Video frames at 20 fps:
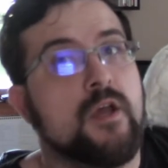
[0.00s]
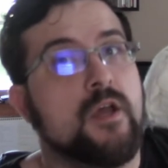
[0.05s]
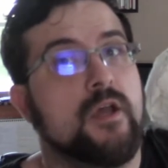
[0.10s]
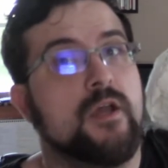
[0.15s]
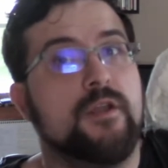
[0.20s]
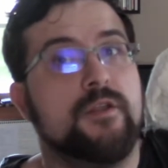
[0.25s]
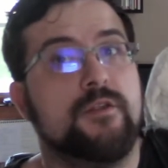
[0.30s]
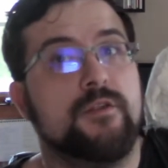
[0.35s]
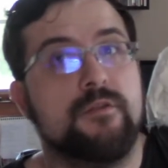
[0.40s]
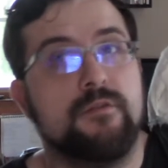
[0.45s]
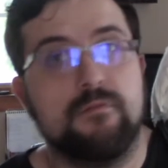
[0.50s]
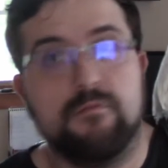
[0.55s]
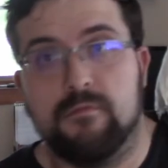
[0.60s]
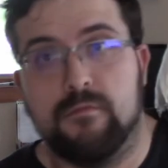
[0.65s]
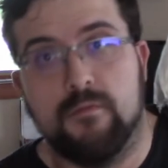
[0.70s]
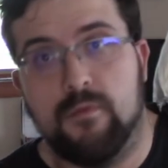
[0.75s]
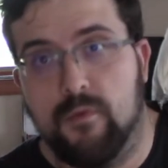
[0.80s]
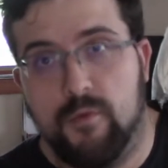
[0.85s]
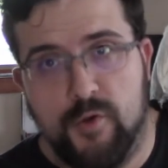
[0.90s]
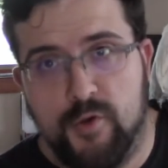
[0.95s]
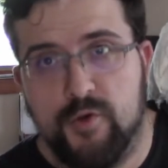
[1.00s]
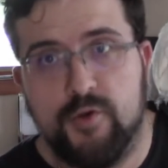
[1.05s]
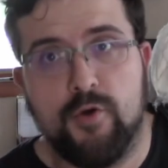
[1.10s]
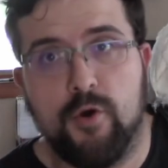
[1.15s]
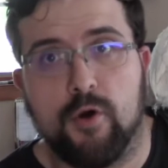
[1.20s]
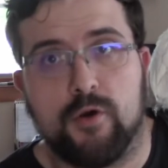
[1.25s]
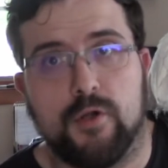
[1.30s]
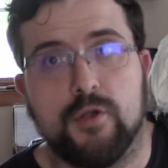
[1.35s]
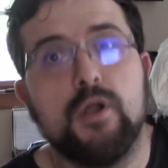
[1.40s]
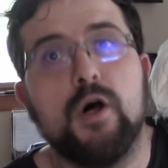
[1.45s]
In New
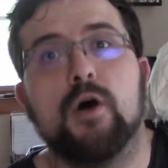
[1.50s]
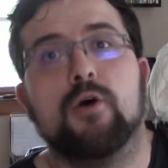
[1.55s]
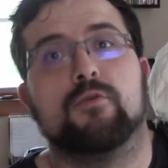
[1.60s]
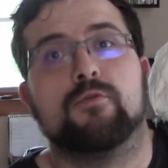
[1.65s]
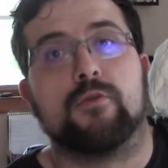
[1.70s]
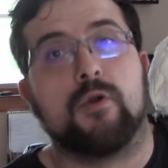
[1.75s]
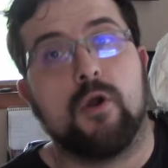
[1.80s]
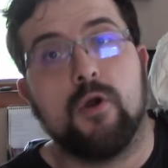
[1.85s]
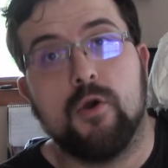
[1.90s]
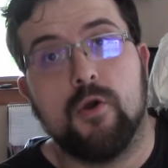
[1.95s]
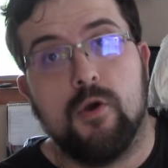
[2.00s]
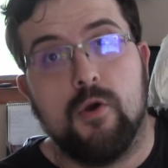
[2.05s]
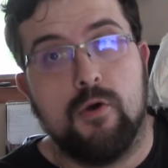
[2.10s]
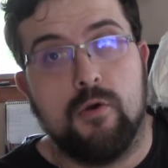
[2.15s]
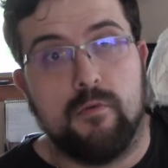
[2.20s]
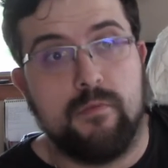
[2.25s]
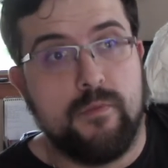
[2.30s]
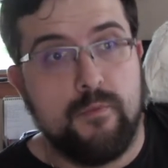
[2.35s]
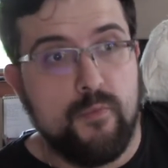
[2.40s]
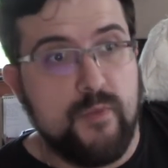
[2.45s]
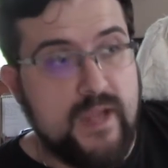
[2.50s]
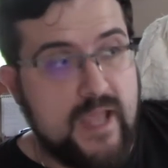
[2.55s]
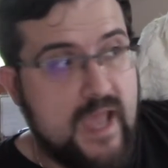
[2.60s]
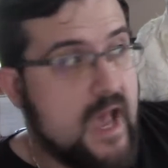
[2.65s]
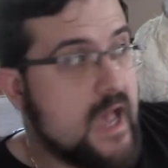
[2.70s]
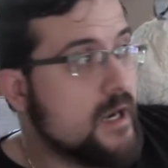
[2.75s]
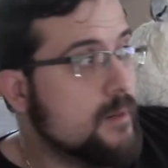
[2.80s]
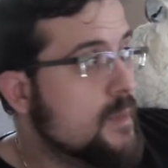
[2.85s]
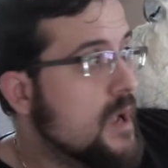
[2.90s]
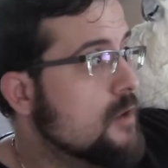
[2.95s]
York alone, we
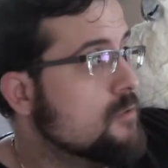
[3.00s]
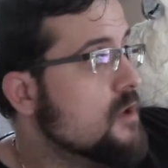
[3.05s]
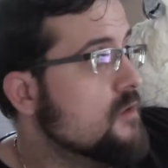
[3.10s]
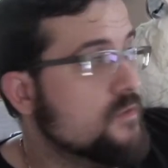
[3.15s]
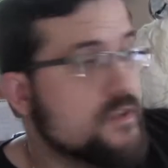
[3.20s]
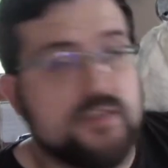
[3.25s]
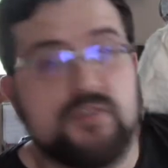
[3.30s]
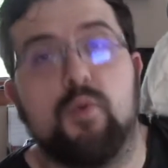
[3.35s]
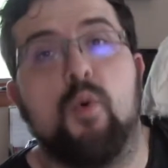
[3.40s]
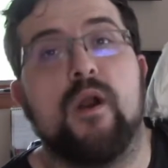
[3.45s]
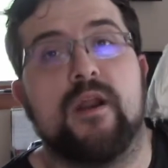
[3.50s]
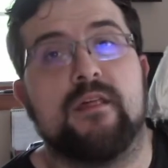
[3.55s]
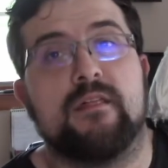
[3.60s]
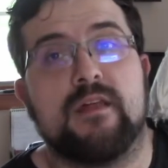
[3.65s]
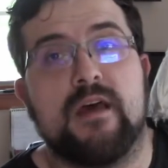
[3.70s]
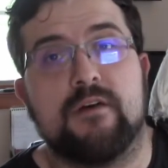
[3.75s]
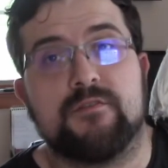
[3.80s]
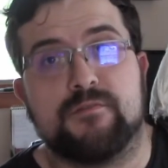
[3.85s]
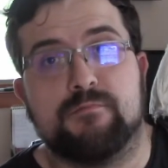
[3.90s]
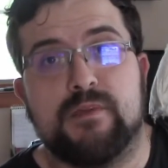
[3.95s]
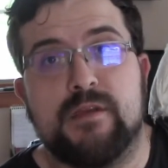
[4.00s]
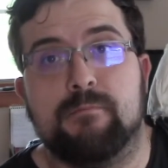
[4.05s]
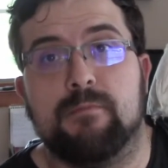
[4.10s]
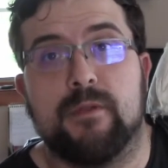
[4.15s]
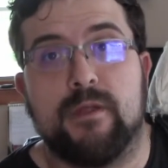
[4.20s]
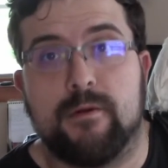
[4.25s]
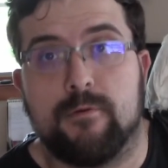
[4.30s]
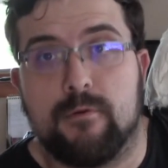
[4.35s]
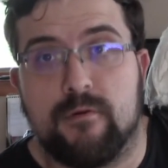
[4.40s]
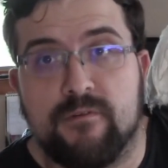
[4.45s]
had about roughly twenty thousand
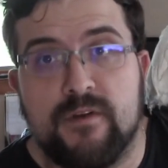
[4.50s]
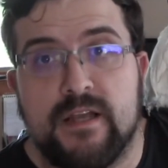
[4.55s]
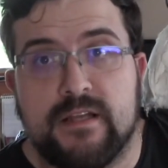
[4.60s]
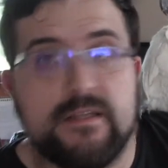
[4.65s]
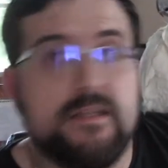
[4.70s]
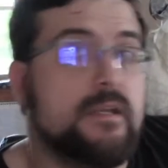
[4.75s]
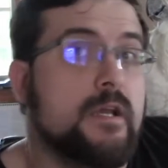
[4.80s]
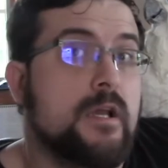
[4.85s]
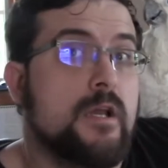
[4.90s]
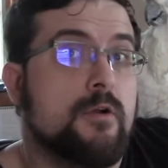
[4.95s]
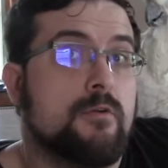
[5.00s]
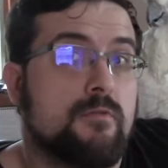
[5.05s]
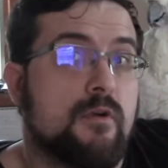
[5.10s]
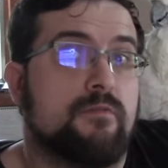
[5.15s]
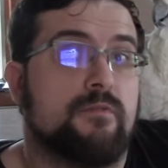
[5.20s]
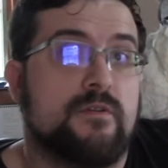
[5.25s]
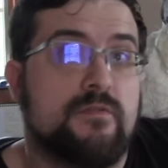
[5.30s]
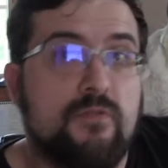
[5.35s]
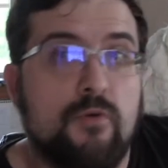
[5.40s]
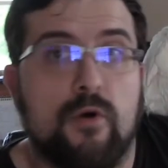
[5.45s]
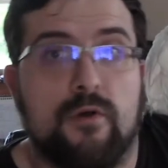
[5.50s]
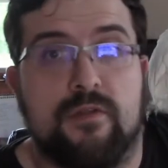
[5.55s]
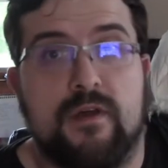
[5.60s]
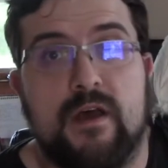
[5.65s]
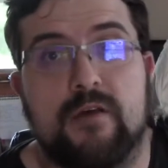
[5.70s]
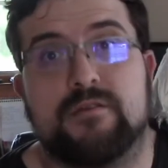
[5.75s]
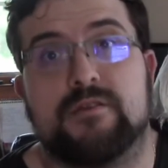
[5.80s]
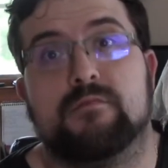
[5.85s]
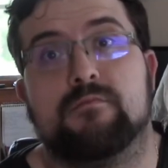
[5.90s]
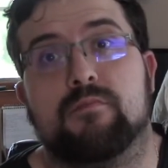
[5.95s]
people that were infected, roughly four
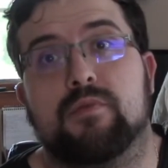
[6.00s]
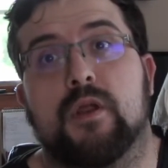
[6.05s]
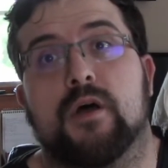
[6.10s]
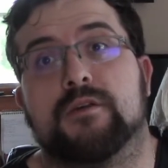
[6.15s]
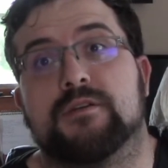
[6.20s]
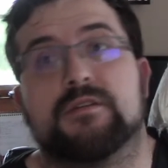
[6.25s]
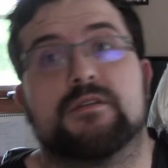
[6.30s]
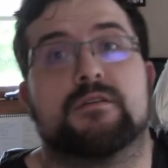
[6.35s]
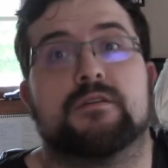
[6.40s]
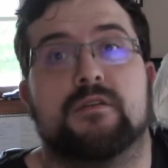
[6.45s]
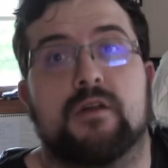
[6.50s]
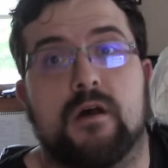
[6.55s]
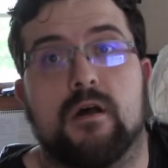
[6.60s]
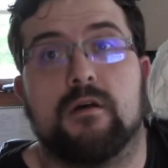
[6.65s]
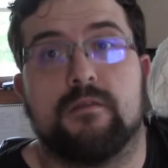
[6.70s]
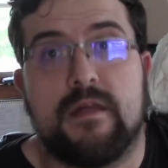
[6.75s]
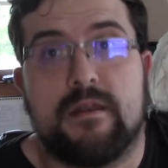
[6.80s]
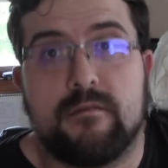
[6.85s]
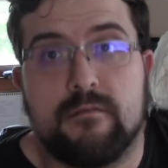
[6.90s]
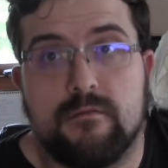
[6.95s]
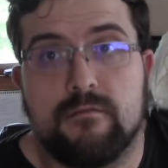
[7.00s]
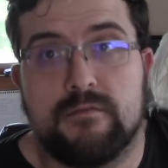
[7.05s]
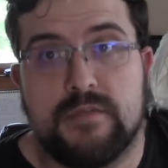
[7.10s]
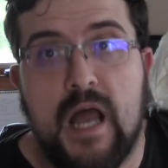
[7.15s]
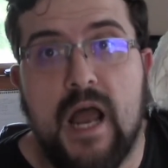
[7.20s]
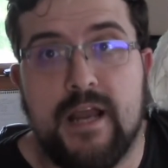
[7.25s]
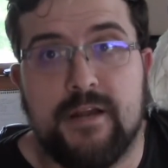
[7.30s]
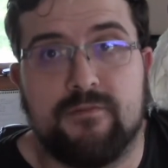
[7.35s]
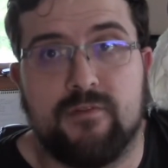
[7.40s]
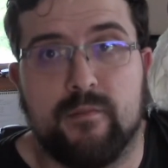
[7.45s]
thousand plus uh, that
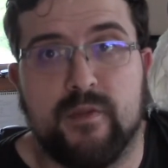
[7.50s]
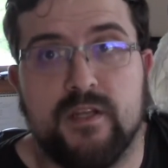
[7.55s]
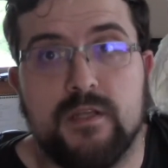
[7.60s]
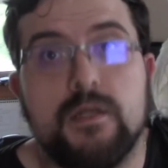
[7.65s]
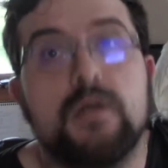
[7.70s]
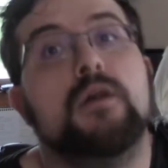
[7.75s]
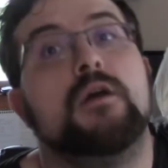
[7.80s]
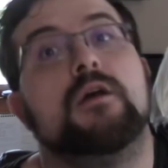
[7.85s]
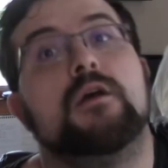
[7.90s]
died from it.